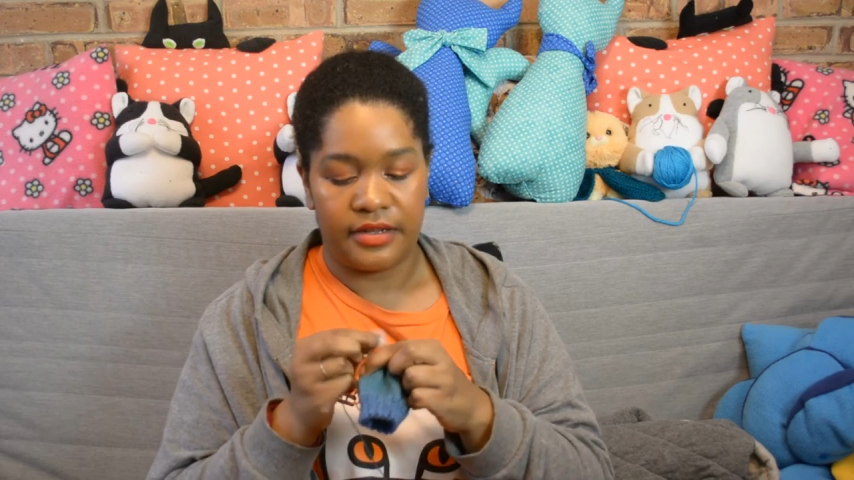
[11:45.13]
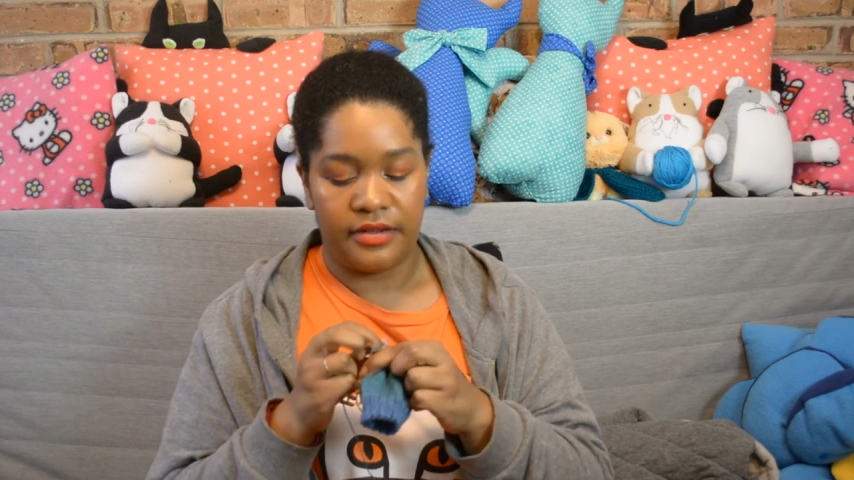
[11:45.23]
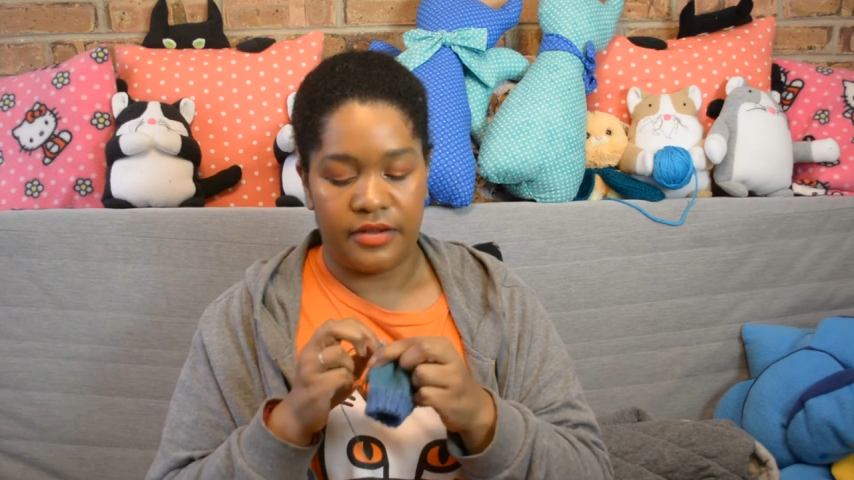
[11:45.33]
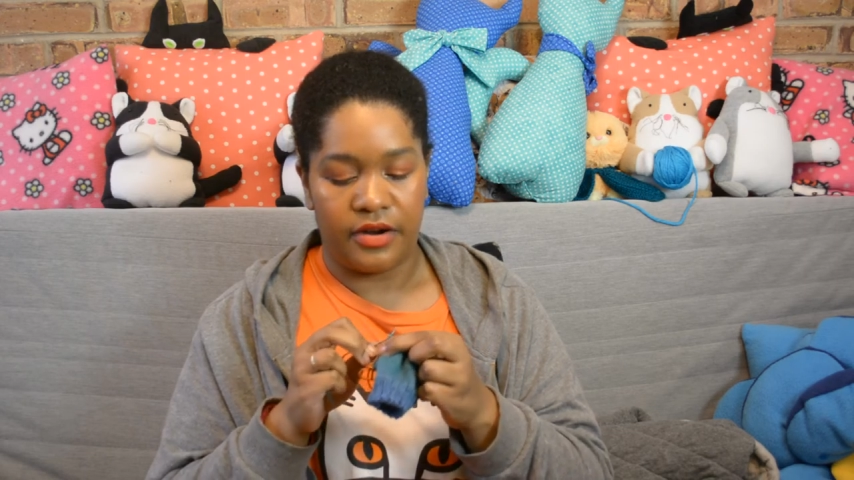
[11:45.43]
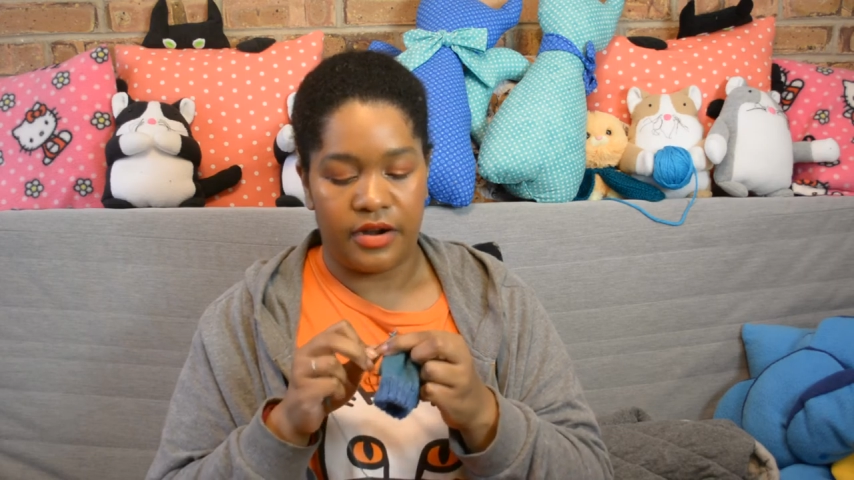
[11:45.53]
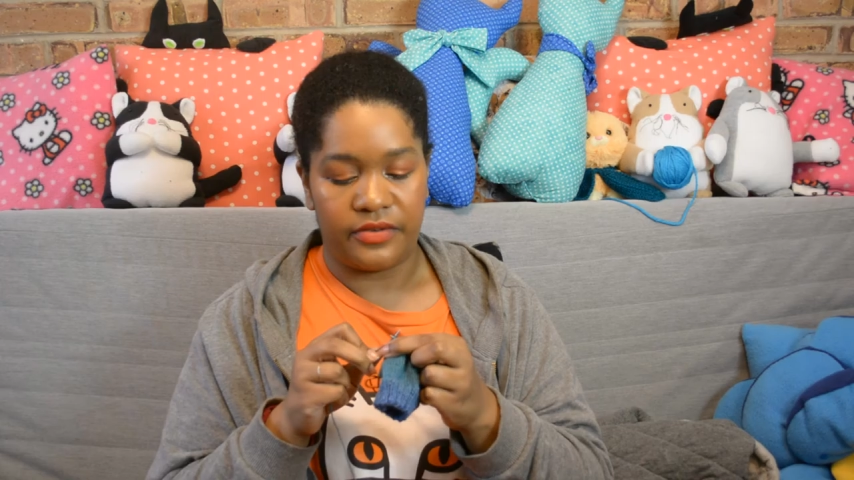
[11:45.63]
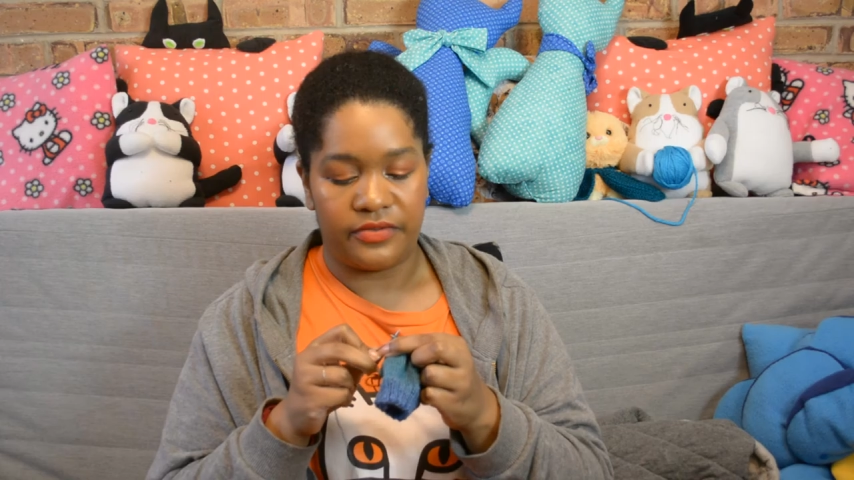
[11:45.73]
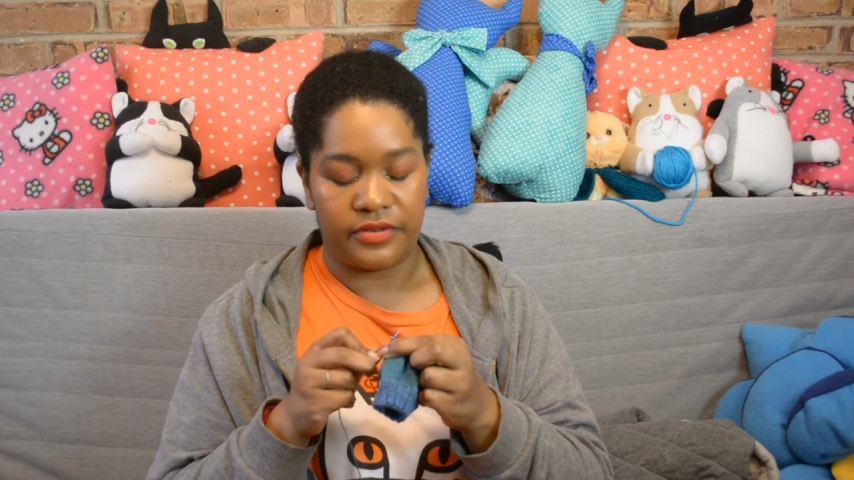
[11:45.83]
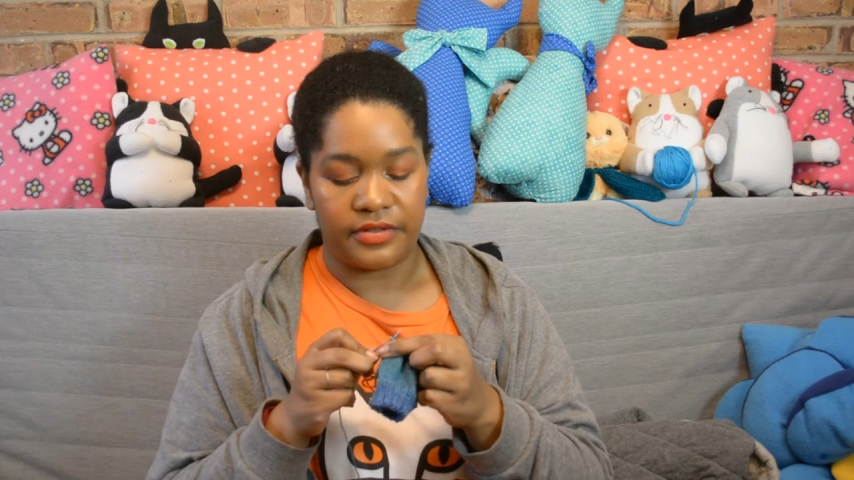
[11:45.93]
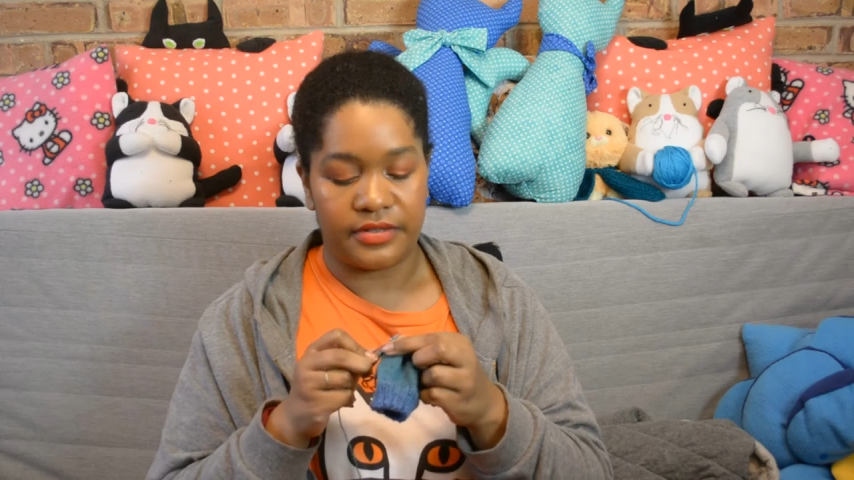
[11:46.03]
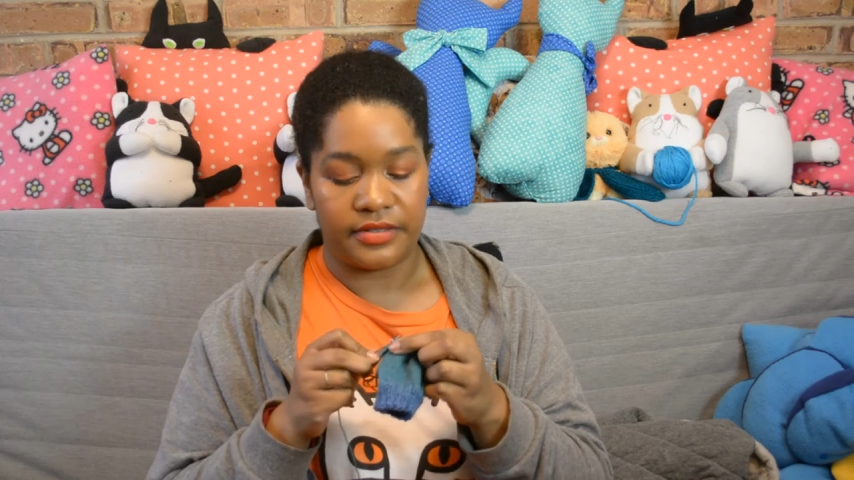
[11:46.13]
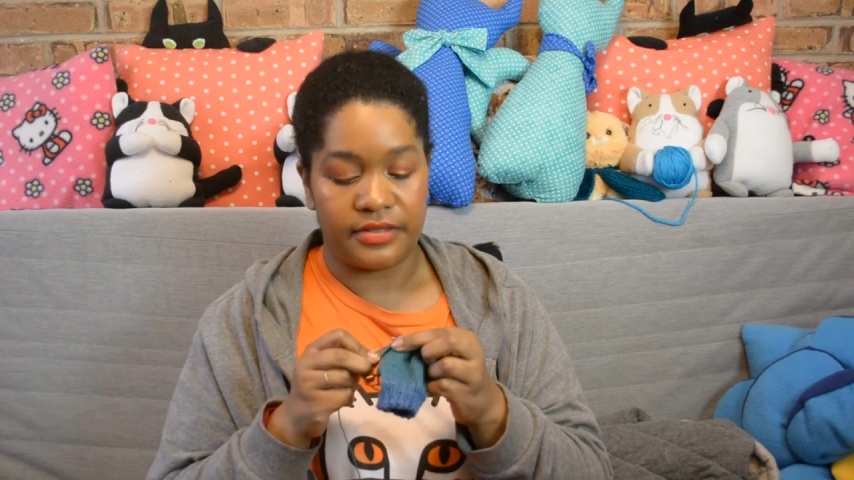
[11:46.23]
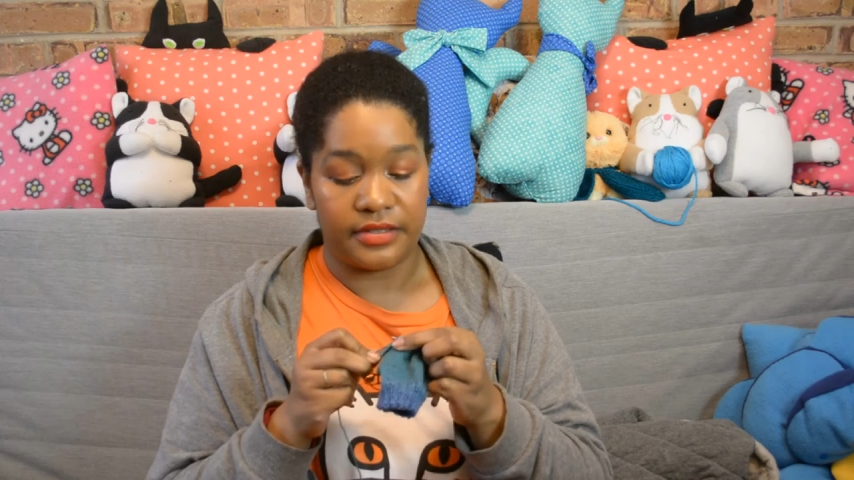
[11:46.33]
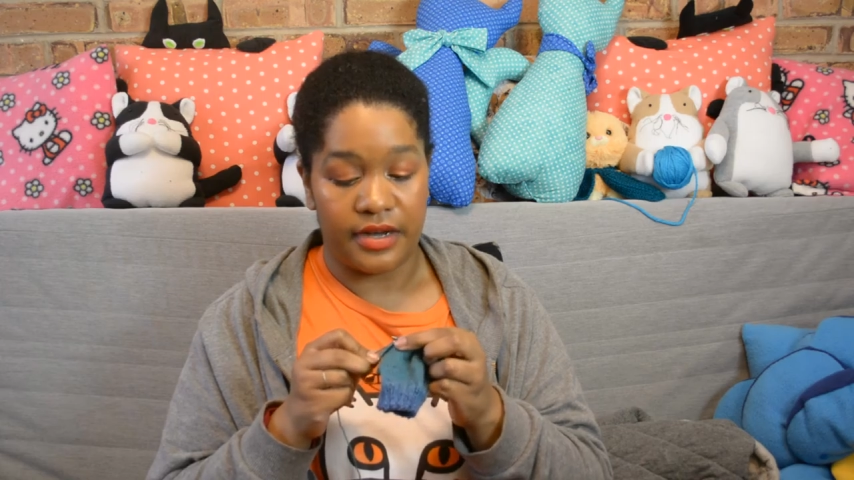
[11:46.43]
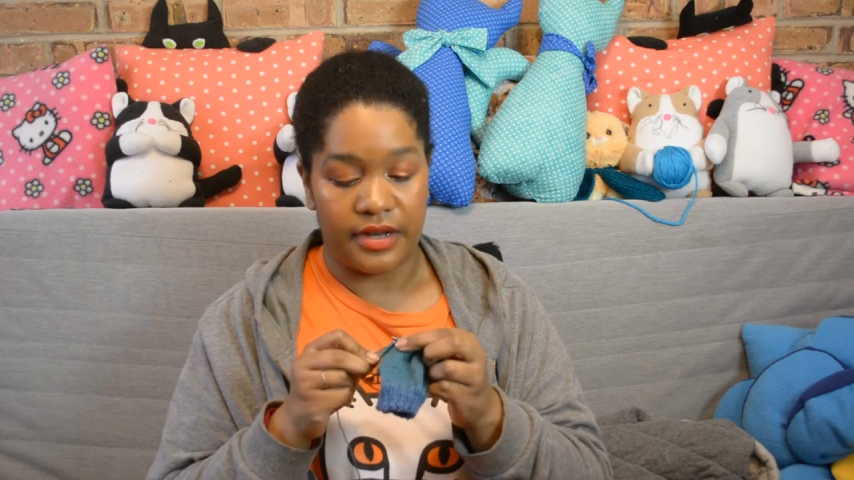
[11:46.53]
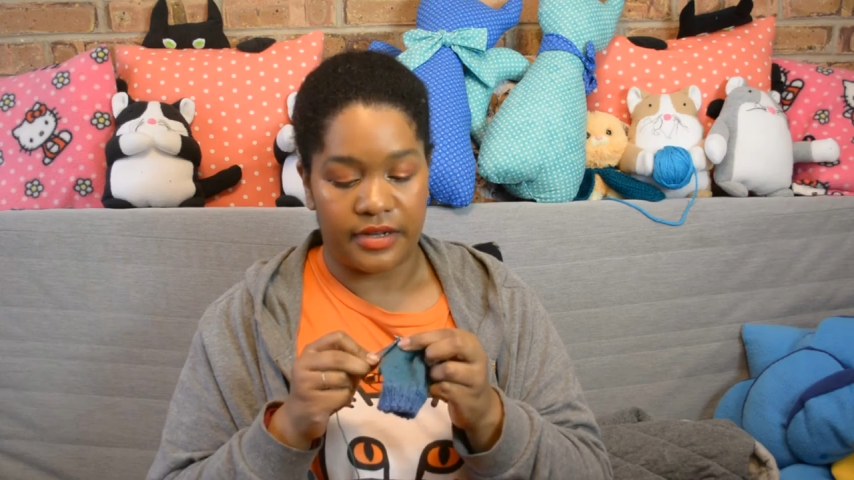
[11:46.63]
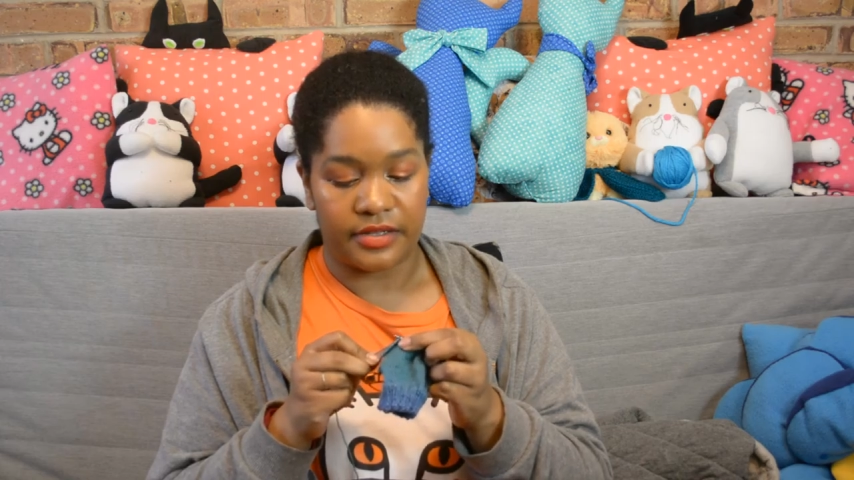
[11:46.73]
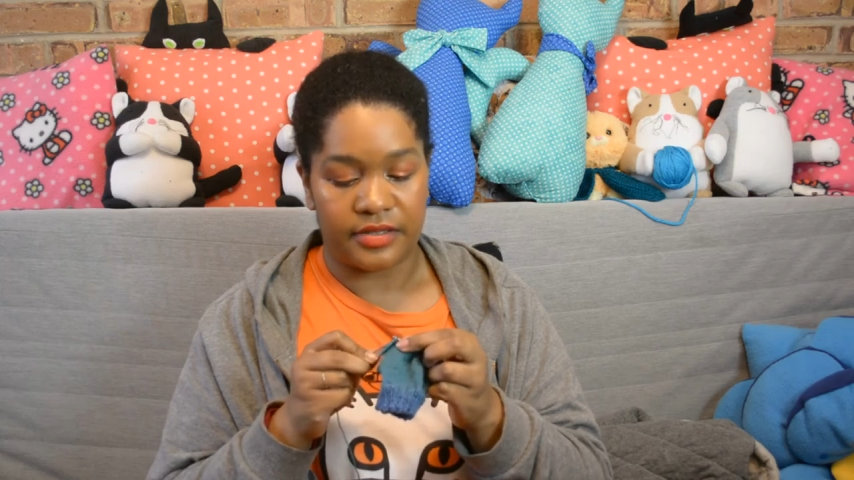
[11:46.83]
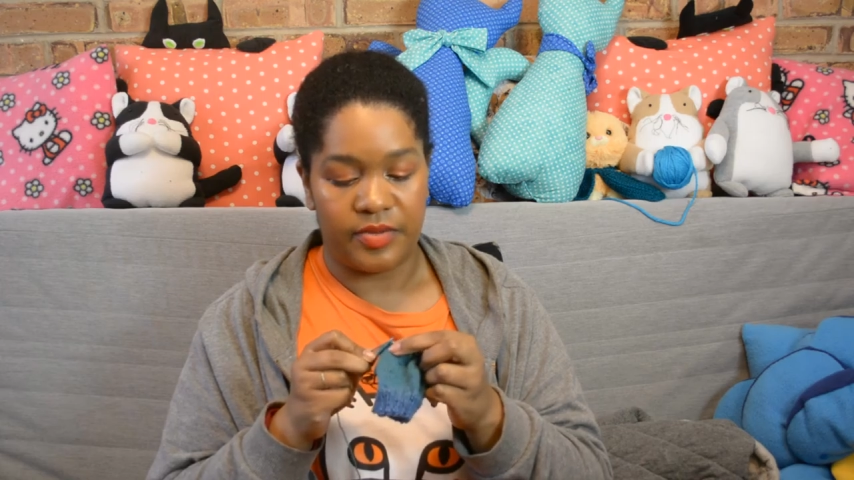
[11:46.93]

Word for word: yarn for socks